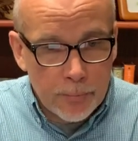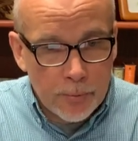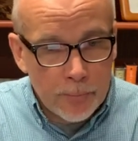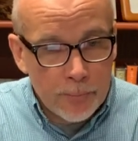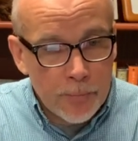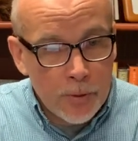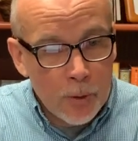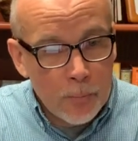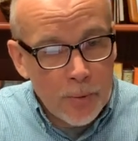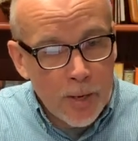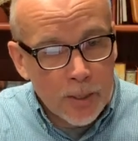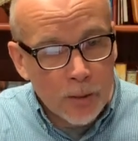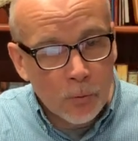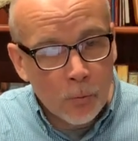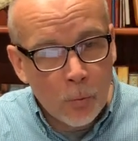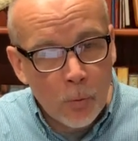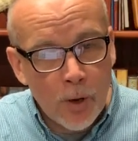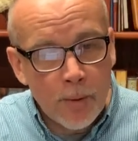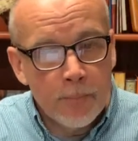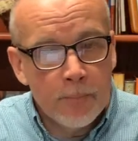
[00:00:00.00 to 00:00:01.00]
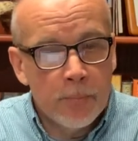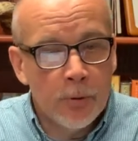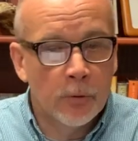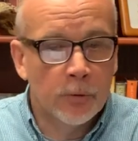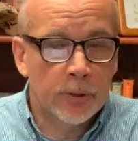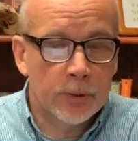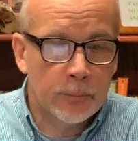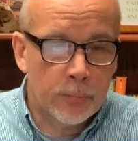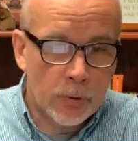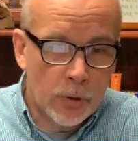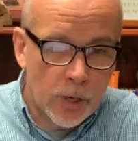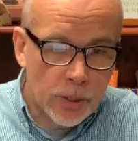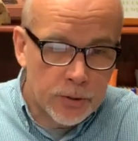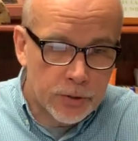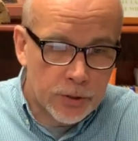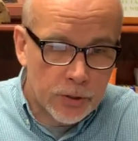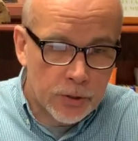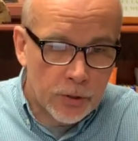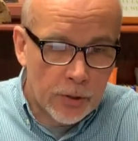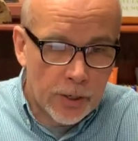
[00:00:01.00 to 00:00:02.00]
But no matter what building
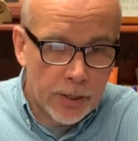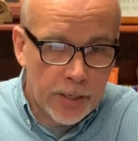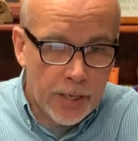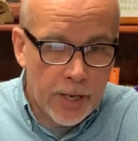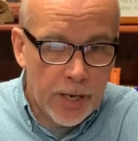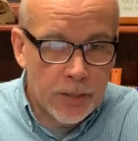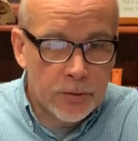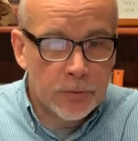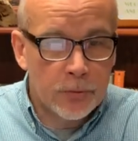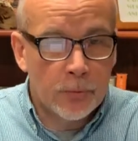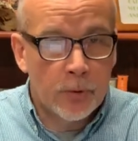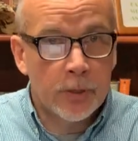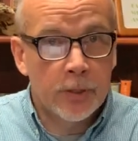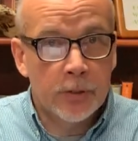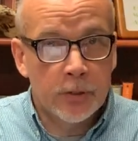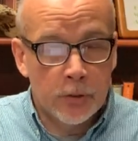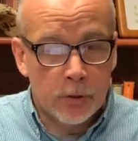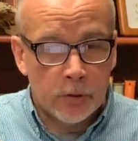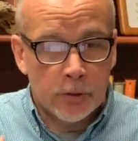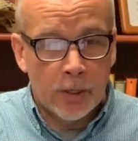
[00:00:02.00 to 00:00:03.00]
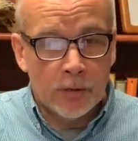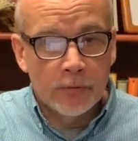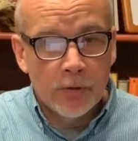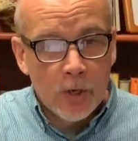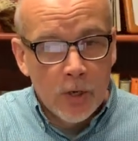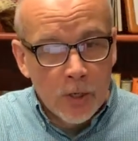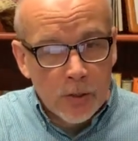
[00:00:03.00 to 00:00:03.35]
project God has you on in your life,